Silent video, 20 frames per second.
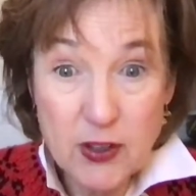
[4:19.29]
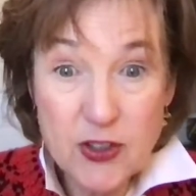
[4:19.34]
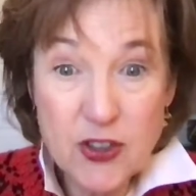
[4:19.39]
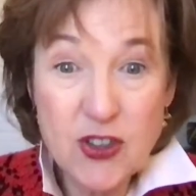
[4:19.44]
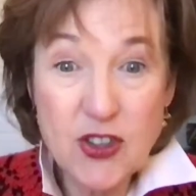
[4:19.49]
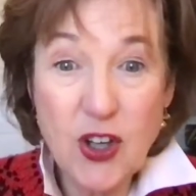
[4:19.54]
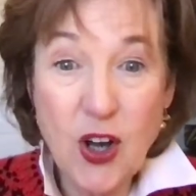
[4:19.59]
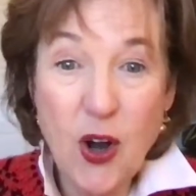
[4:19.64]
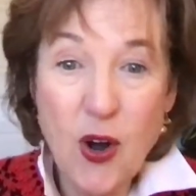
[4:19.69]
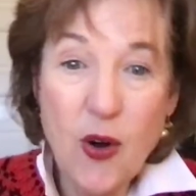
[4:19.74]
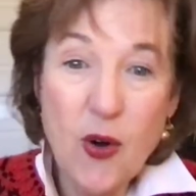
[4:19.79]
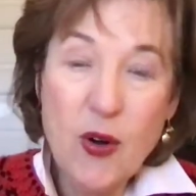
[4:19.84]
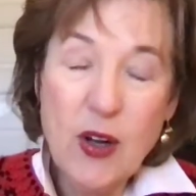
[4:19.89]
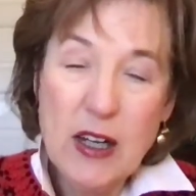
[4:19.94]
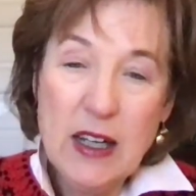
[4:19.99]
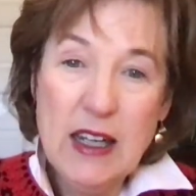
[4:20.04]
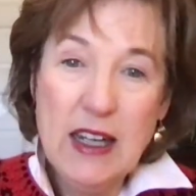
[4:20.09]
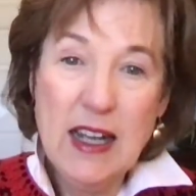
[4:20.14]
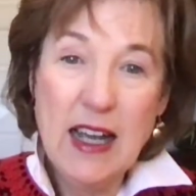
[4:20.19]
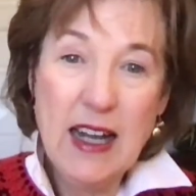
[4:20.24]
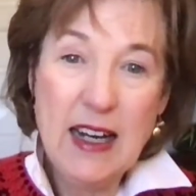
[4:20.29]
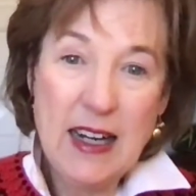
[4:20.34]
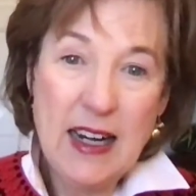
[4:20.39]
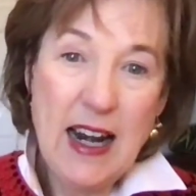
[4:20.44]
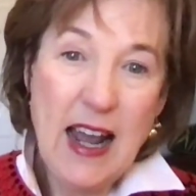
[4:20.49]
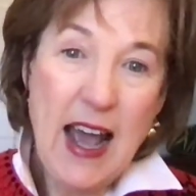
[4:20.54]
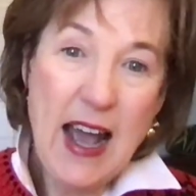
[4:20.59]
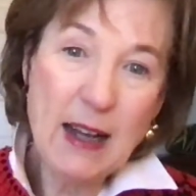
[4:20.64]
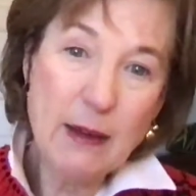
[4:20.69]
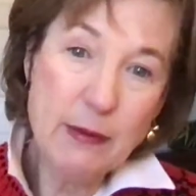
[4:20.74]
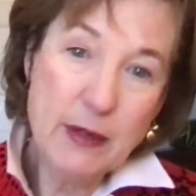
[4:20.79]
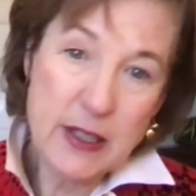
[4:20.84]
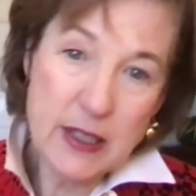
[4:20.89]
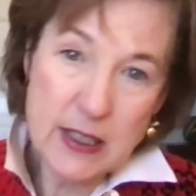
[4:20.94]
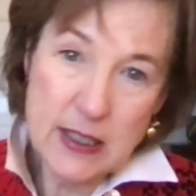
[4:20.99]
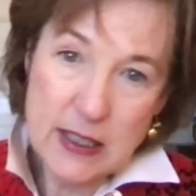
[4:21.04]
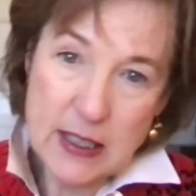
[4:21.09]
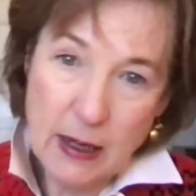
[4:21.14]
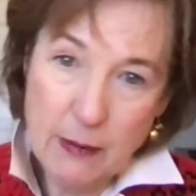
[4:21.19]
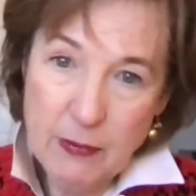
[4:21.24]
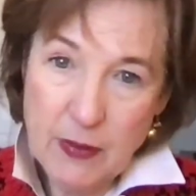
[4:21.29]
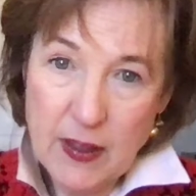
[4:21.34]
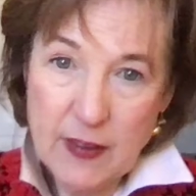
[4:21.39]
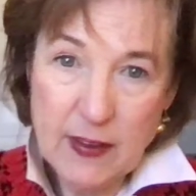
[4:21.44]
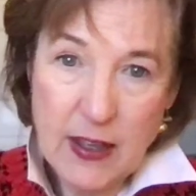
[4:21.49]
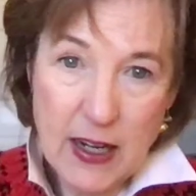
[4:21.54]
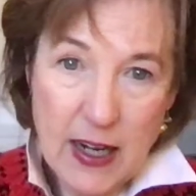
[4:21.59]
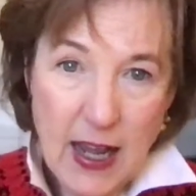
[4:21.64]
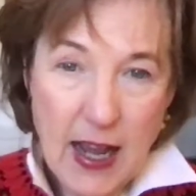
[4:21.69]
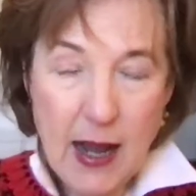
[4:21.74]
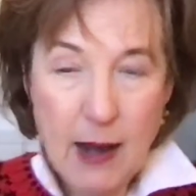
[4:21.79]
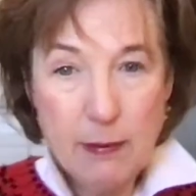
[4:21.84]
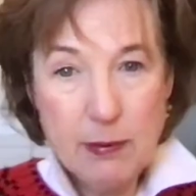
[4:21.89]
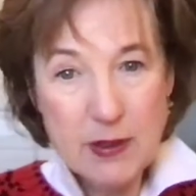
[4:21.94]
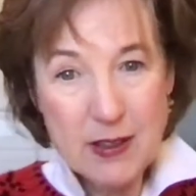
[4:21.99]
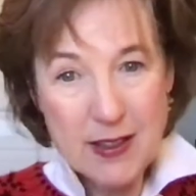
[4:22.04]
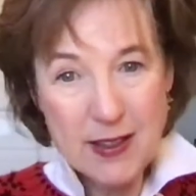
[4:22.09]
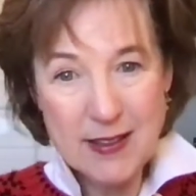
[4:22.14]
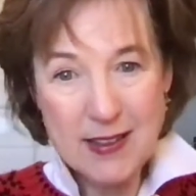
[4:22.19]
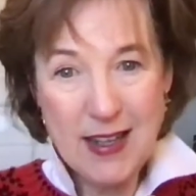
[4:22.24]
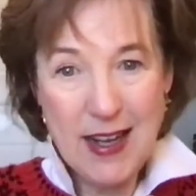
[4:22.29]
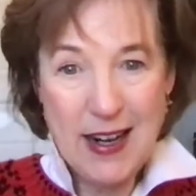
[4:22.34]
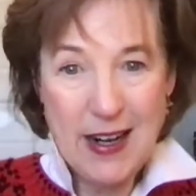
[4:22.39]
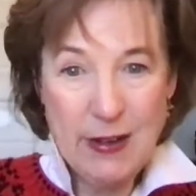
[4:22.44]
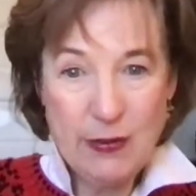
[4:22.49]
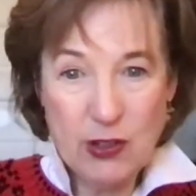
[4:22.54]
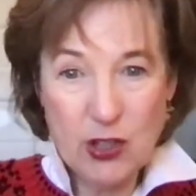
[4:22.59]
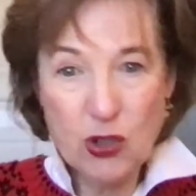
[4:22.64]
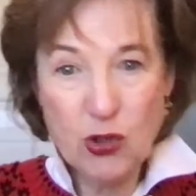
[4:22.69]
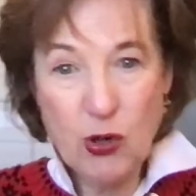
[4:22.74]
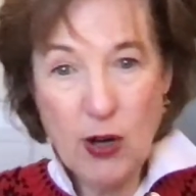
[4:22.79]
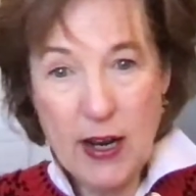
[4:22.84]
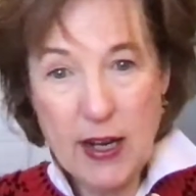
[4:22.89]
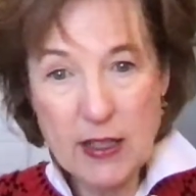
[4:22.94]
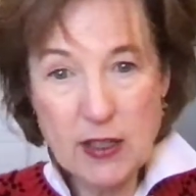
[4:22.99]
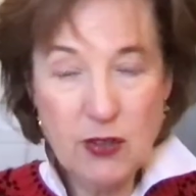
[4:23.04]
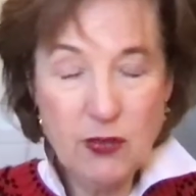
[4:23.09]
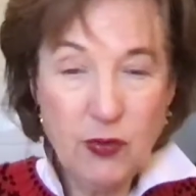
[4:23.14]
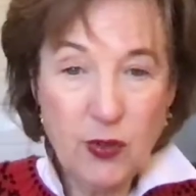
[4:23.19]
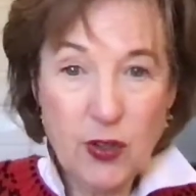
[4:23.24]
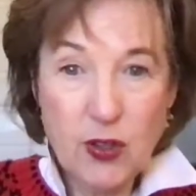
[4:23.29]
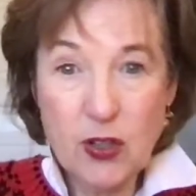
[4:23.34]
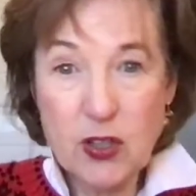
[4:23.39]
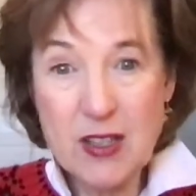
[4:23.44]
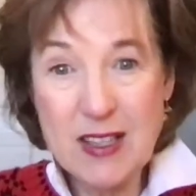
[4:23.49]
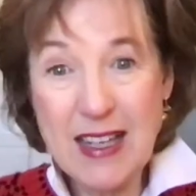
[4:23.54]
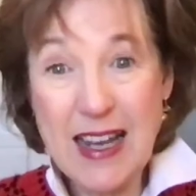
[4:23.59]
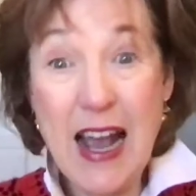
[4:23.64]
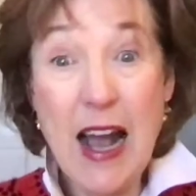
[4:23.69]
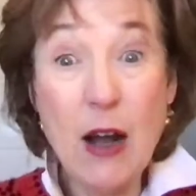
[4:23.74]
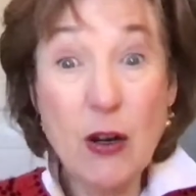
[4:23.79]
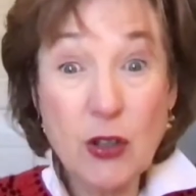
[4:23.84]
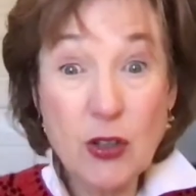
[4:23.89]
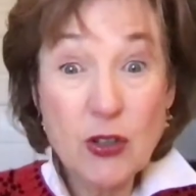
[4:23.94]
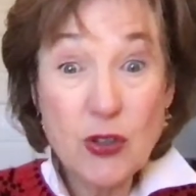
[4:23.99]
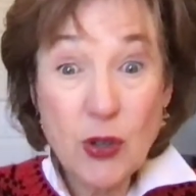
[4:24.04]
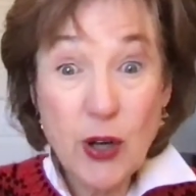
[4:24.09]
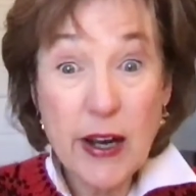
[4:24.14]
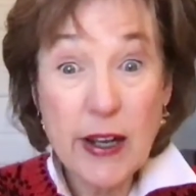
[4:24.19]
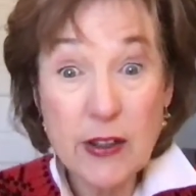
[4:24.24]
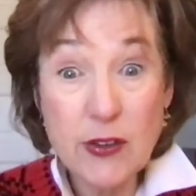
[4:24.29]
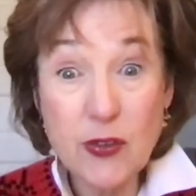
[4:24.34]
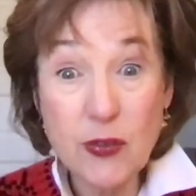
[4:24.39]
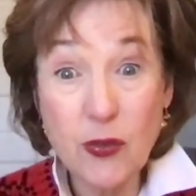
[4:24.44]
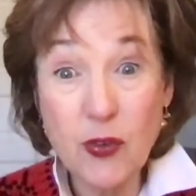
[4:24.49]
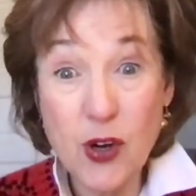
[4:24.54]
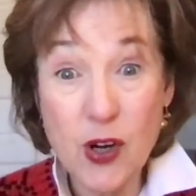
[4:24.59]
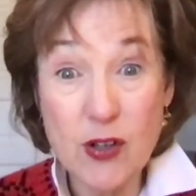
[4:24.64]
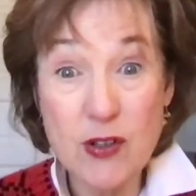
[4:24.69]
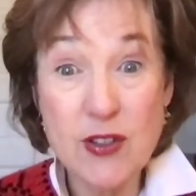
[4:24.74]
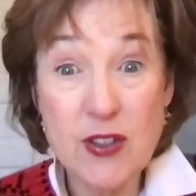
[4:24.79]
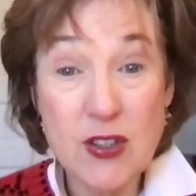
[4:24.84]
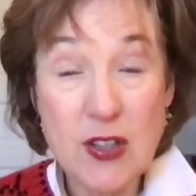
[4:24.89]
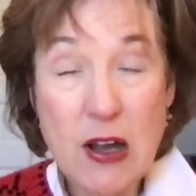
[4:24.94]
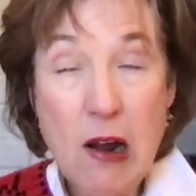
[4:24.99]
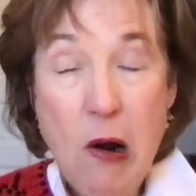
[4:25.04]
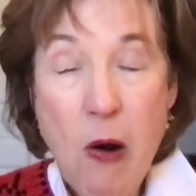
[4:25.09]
So an enactment is something that happens. It's kind of a transference, countertransference